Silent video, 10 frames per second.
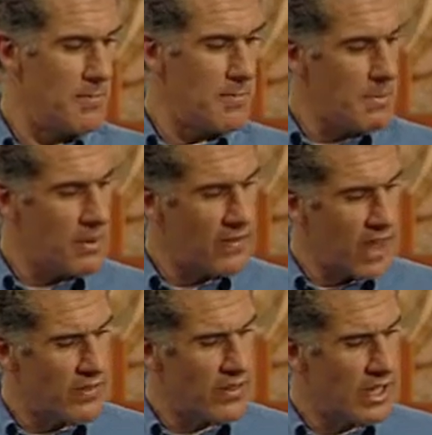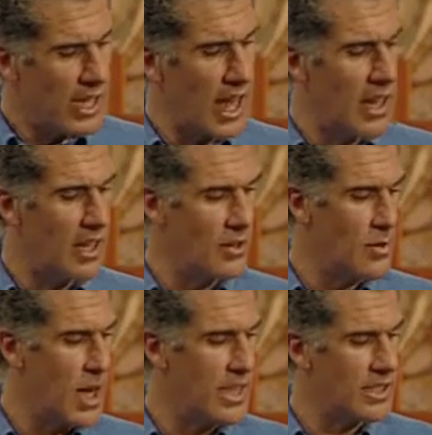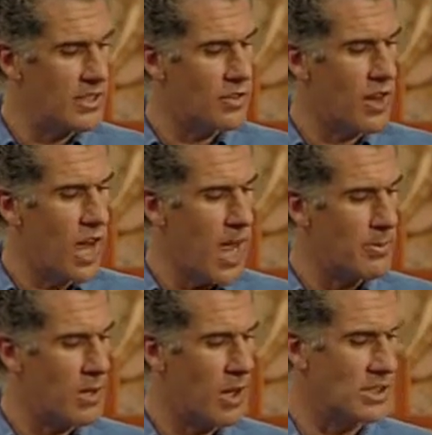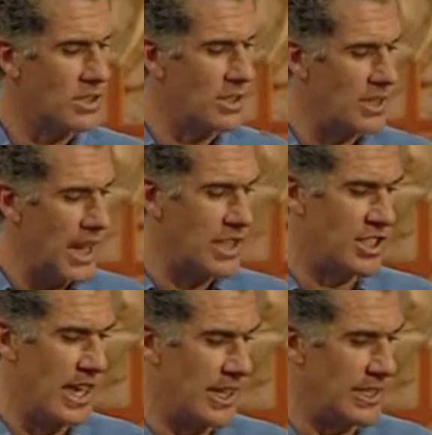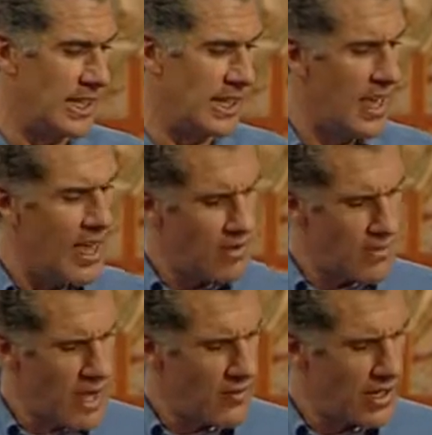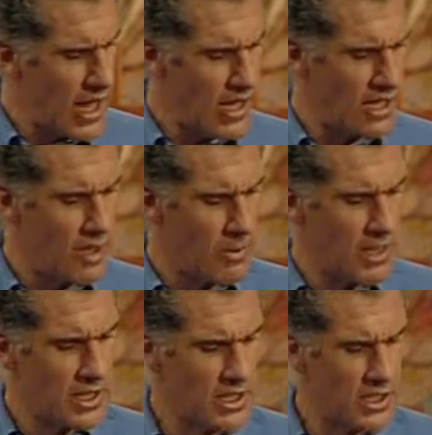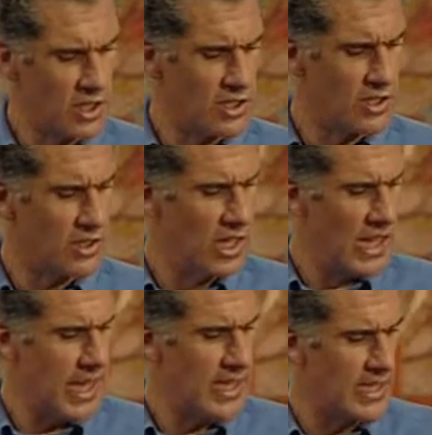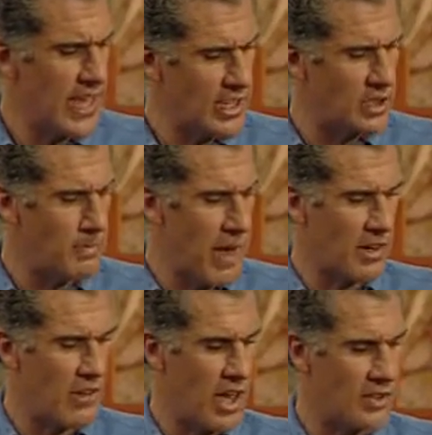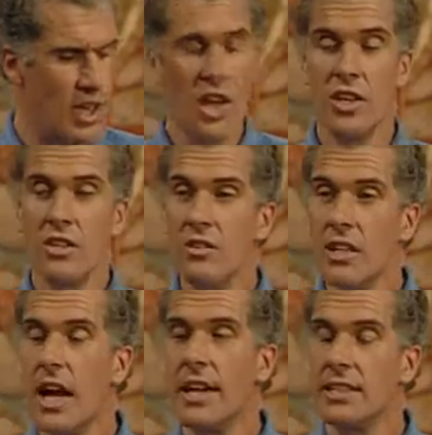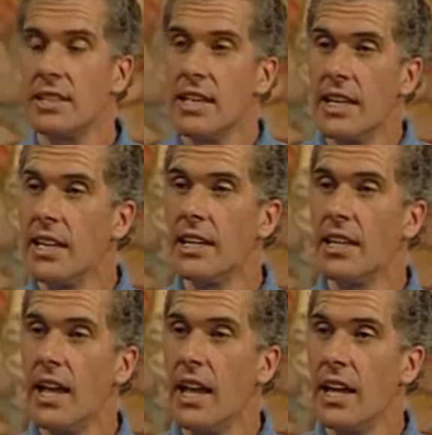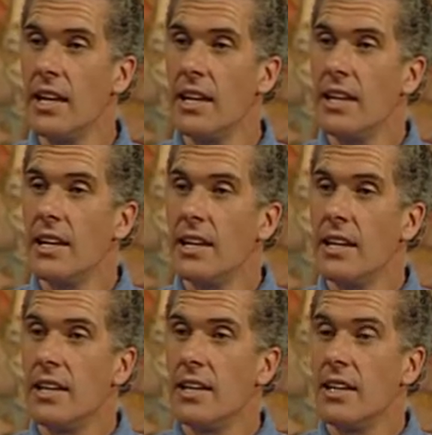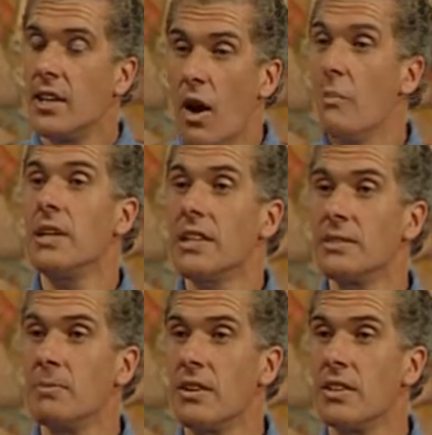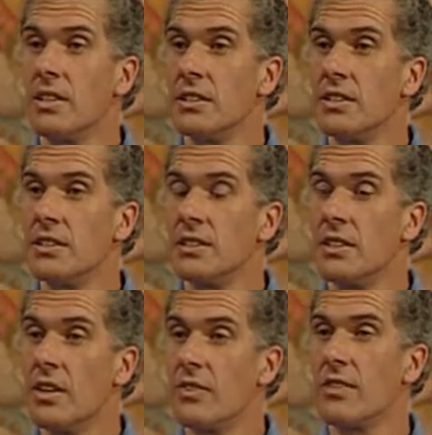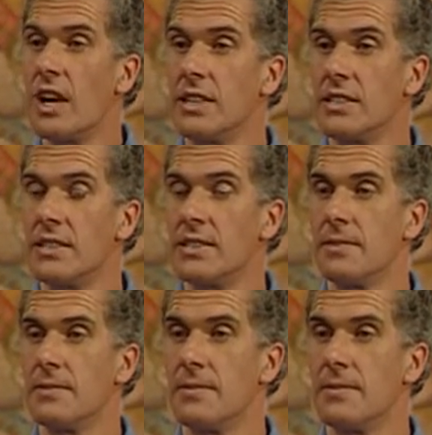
People of every color, race, tribe, continent, nationality, from every economic, social, intellectual background, unite in a common experience of Christ.